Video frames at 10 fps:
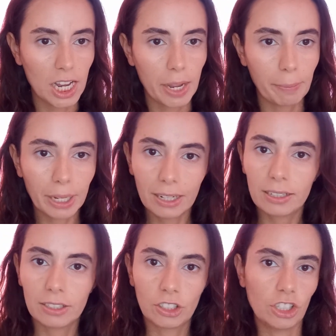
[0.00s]

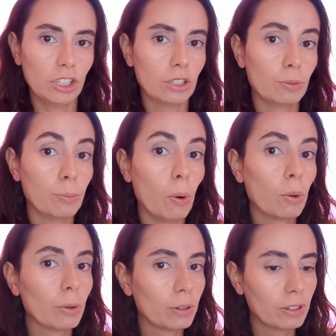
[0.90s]
because she's
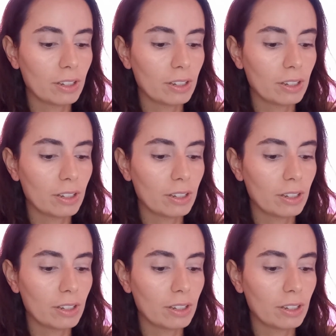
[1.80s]
bold